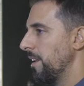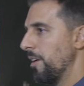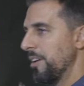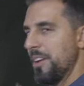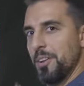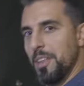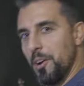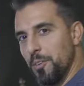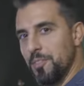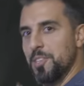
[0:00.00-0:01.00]
Now you hear that all
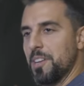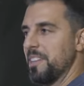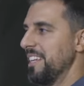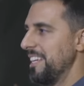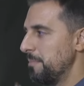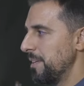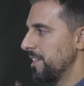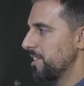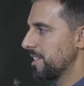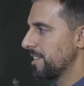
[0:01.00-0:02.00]
of a sudden the image
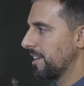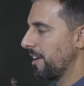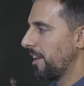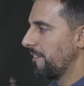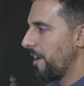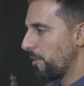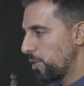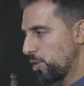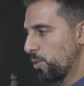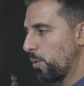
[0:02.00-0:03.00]
is kind of like very
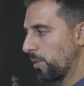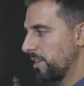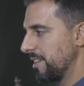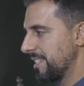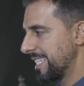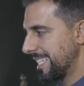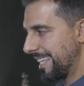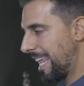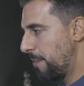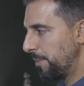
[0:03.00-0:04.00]
short,
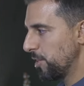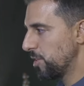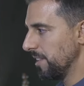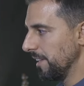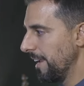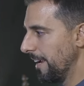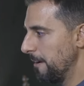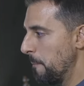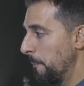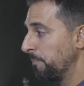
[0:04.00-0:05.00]
slappish delay.
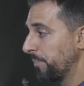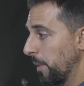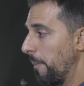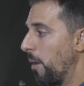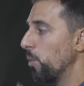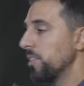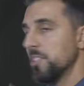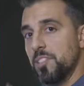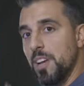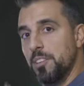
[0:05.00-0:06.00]
But with the
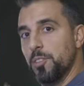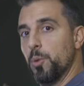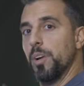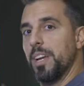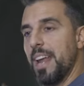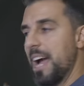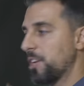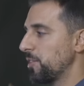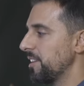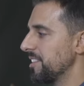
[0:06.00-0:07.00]
center, we can
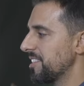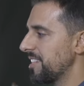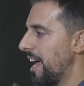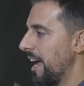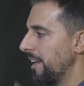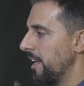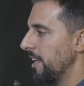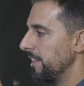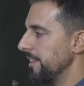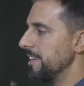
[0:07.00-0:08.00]
actually decide
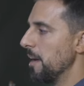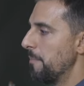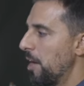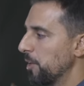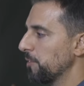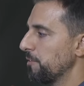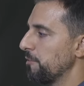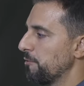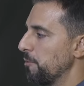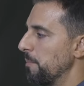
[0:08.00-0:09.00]
the amount of
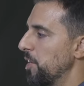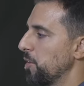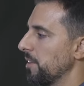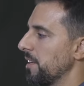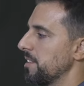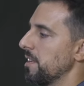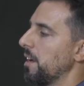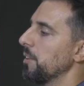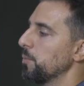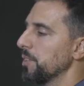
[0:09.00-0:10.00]
information that is not
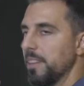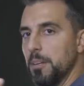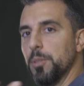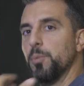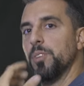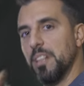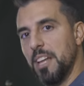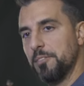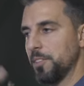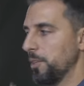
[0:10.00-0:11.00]
only retained between the
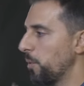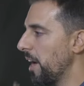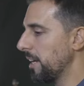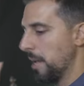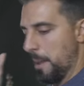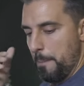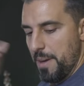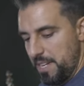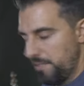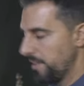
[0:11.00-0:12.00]
left and the right, but
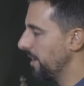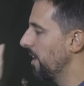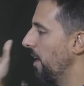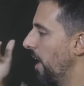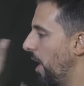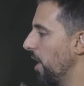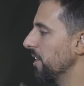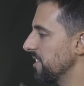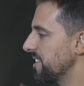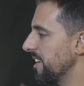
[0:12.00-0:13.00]
even on the
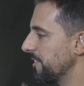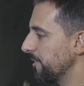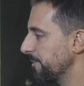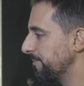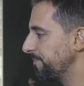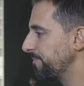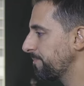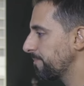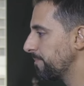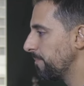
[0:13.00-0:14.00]
center.
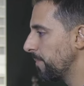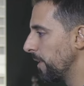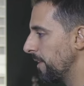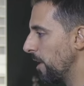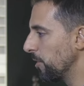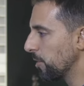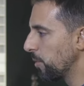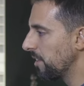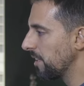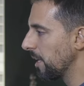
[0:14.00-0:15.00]
Now, the great
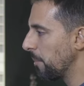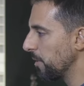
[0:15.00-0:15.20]
thing about